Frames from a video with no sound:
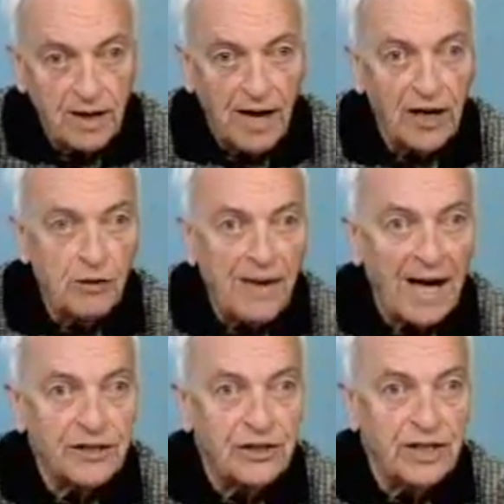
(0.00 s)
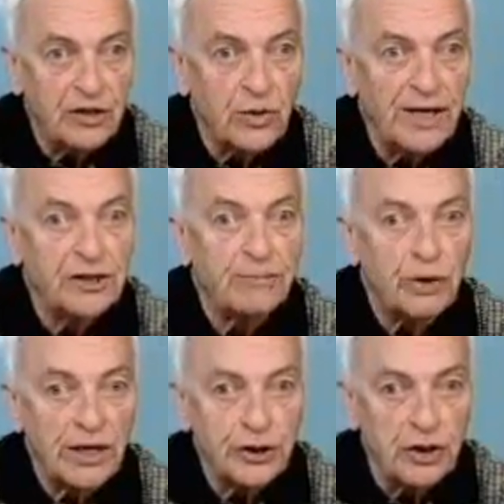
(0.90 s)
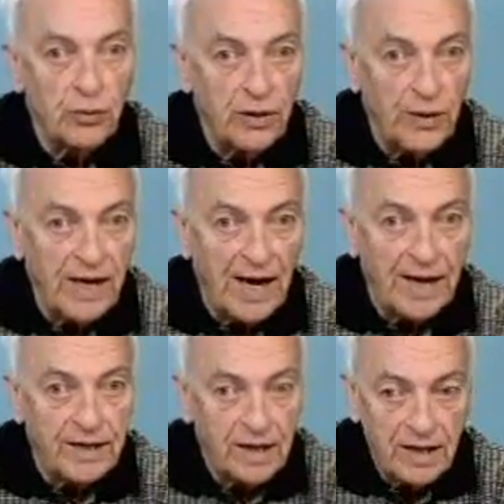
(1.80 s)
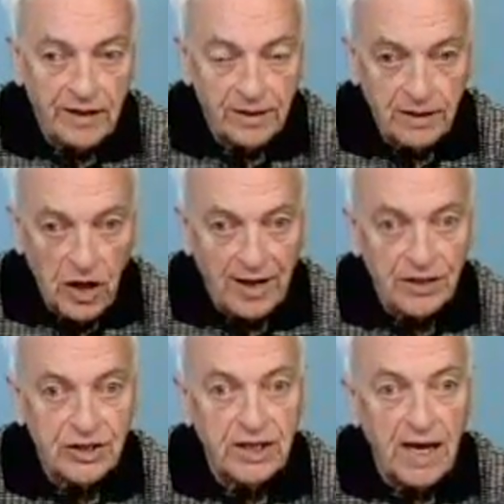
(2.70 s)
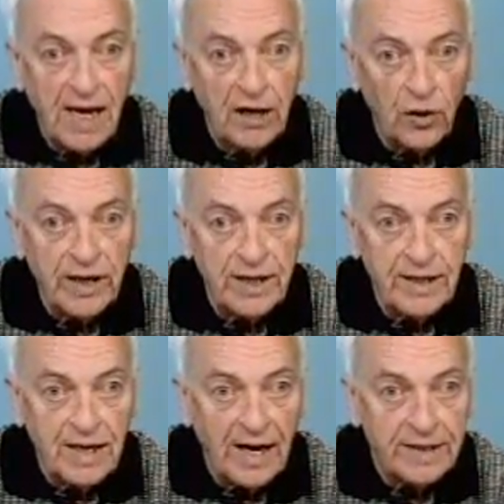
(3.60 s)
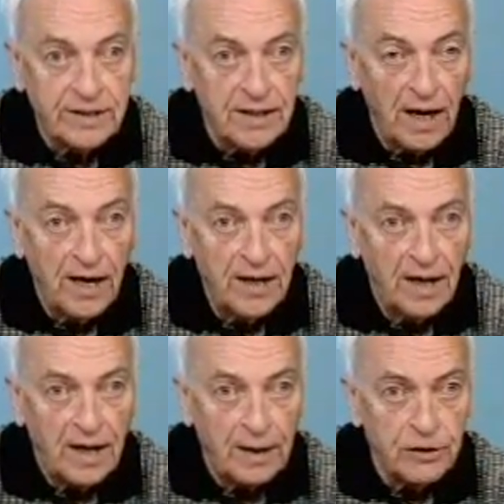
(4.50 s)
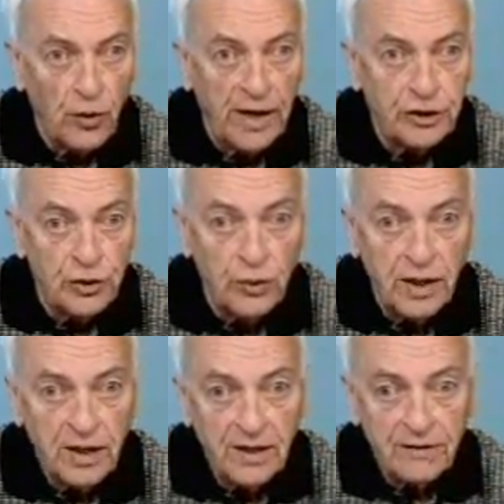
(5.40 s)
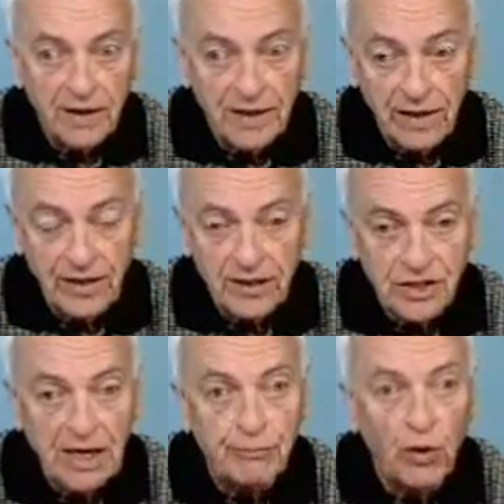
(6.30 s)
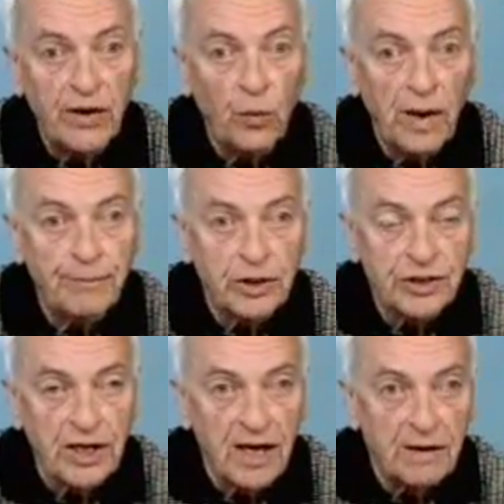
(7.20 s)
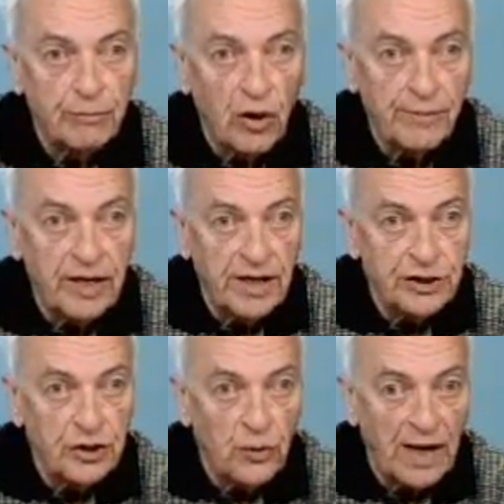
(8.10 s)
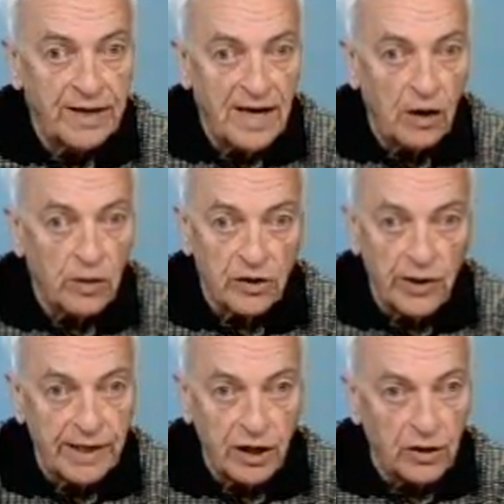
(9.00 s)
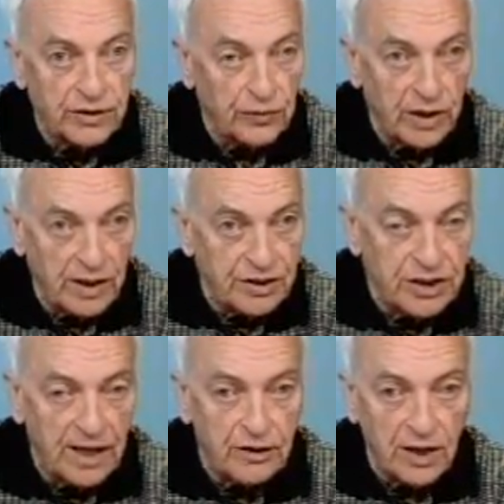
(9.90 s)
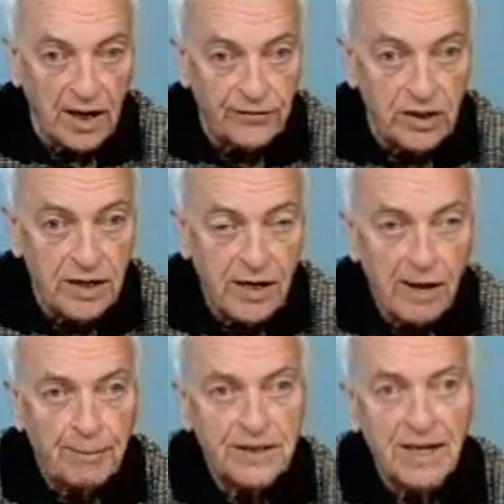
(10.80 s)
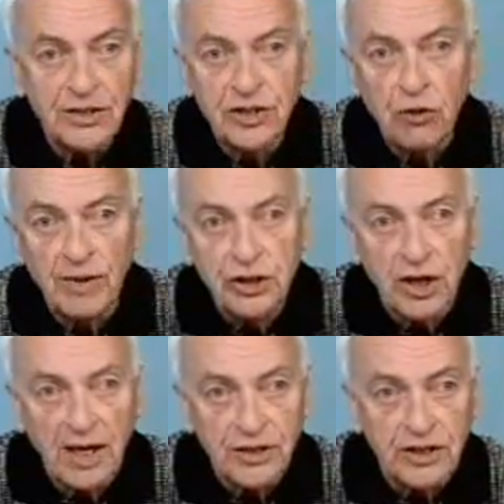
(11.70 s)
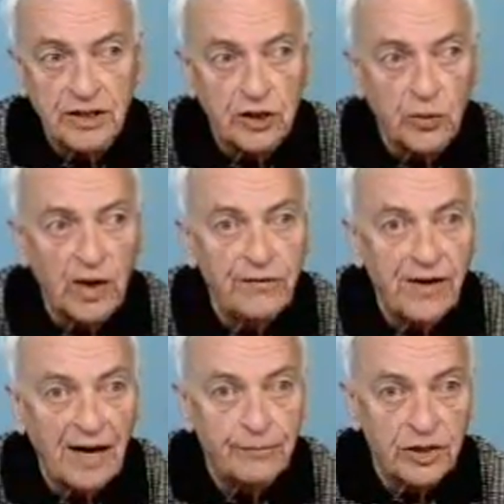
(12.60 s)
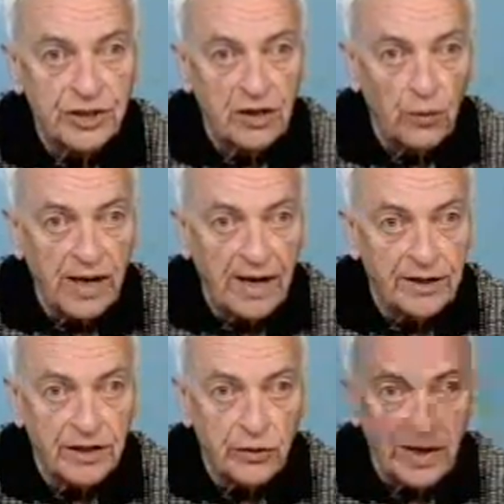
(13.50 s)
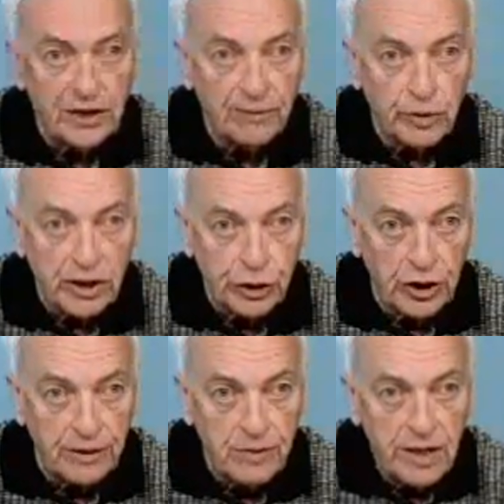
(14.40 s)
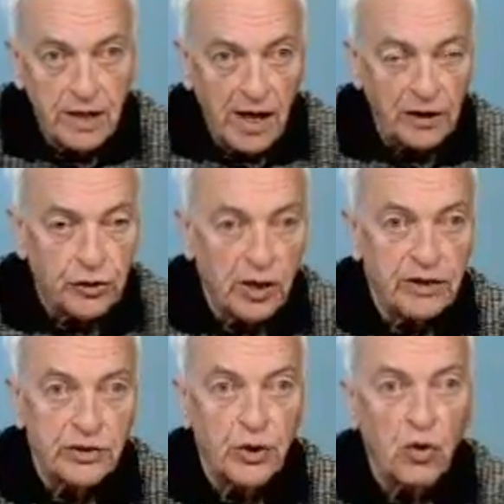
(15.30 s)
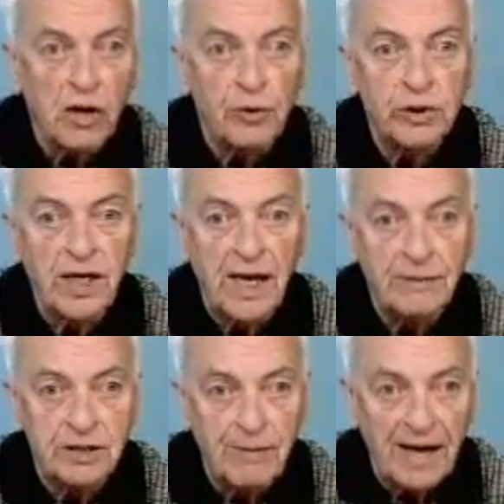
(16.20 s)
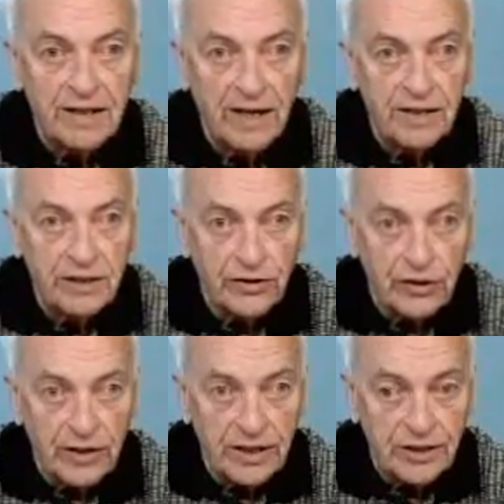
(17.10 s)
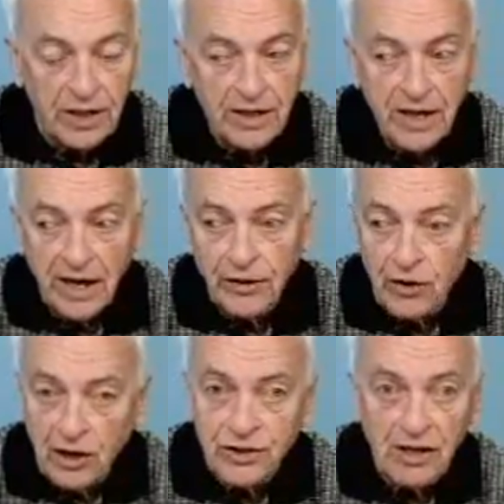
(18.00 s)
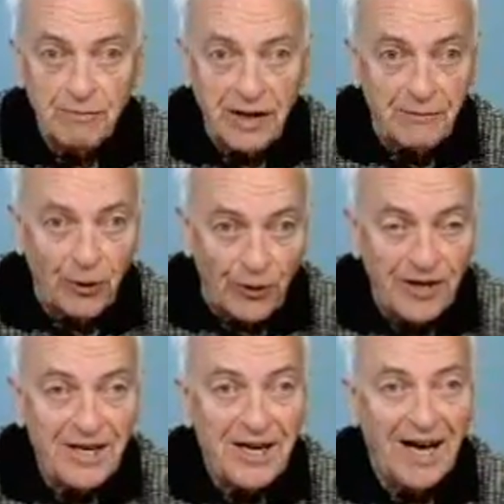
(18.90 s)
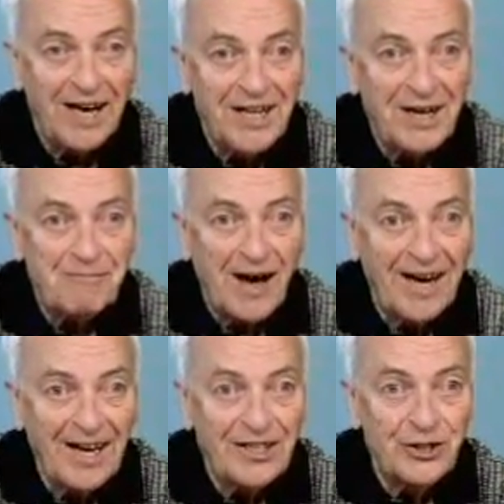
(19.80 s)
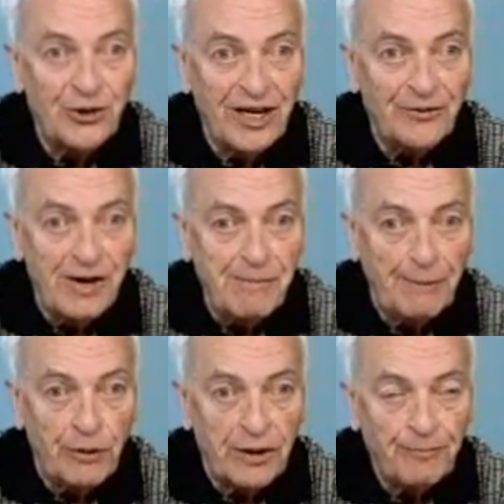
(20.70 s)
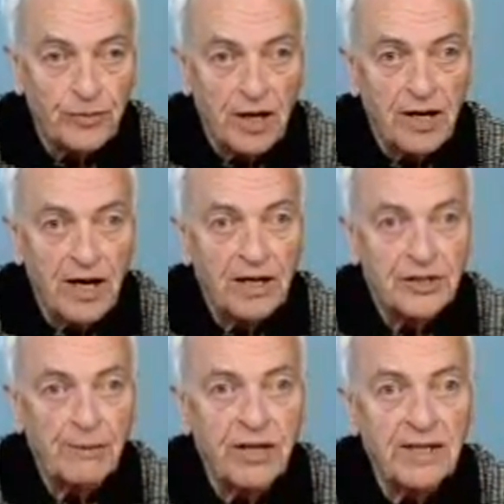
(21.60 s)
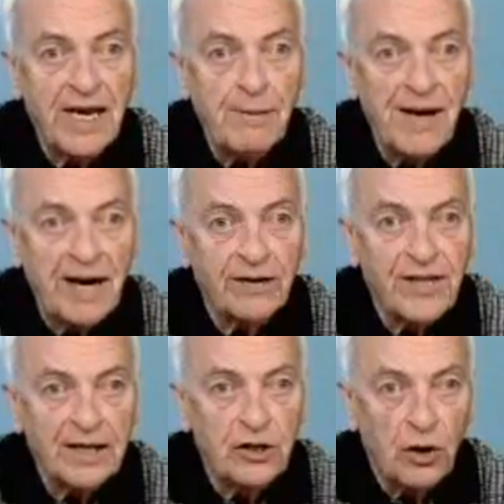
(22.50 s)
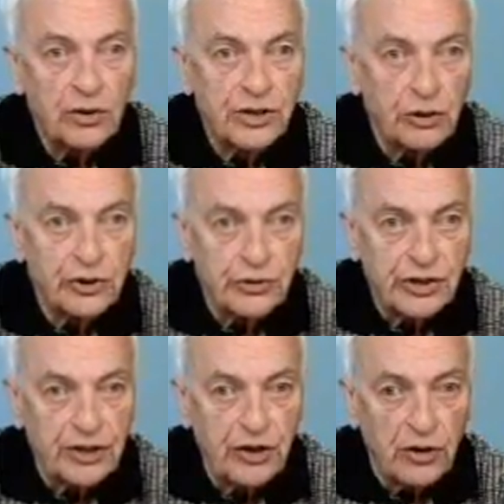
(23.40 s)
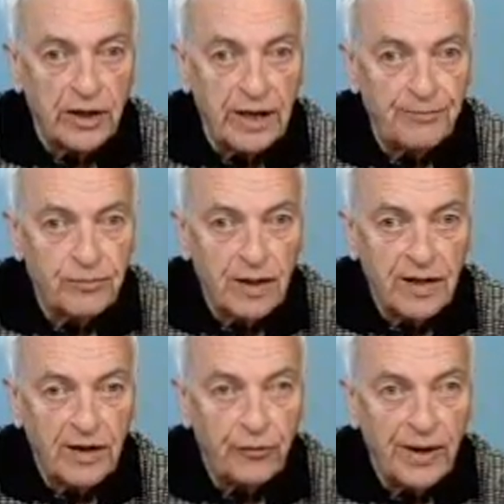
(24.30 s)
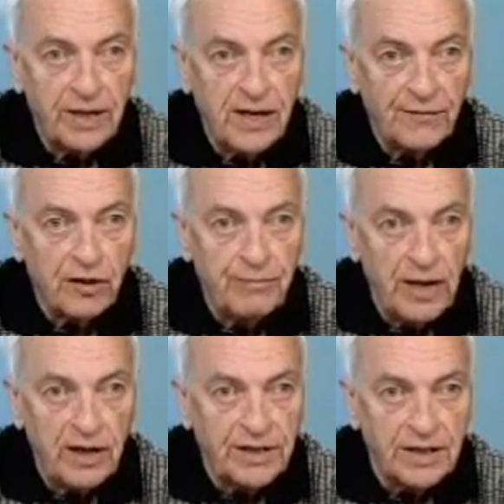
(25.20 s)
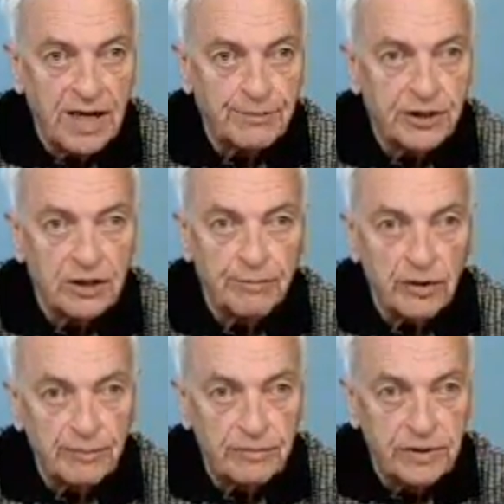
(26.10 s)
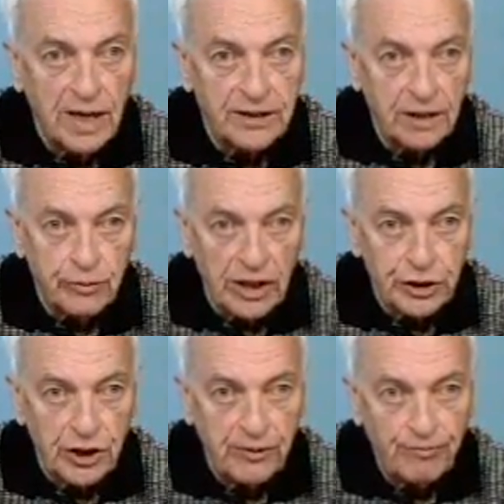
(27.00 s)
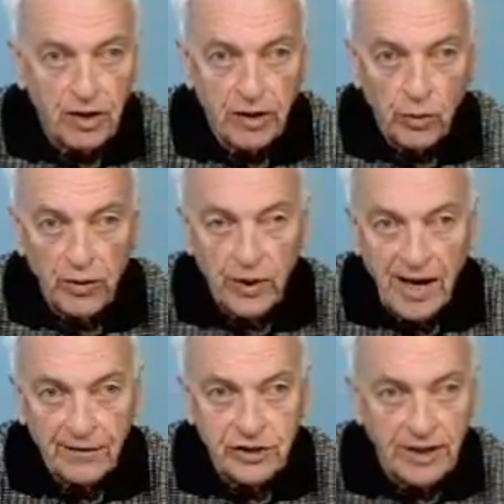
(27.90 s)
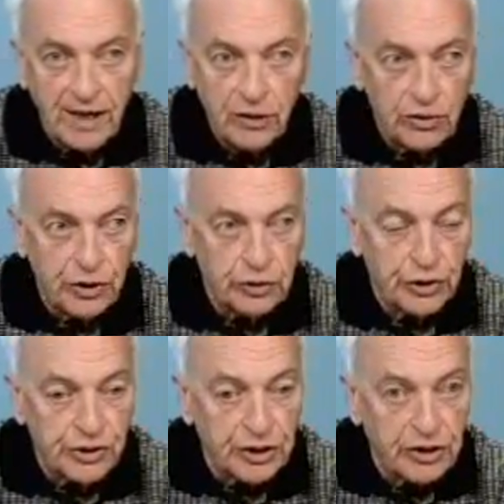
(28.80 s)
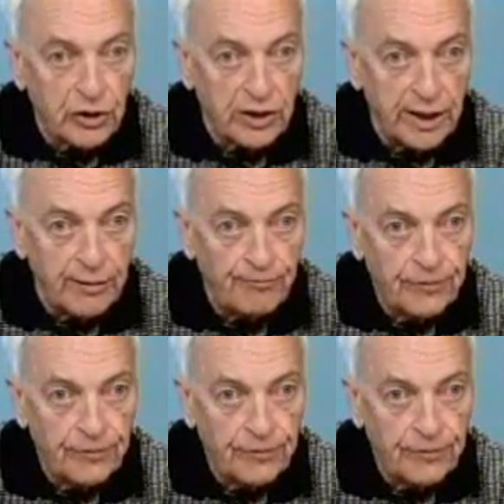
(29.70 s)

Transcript: I go back to the Great Depression when we had, not as today, looking at going to, I think it's 8.1% unemployment nationwide now. We're going to go to at least 10 or 11. But that's still much less than the 25% we had in the Great Depression. And during those horrible times back then in the 30s, and there are some people my age who can remember, something came out of that called Social Security. If we had never been in the depths of the Depression, we would have today no Social Security.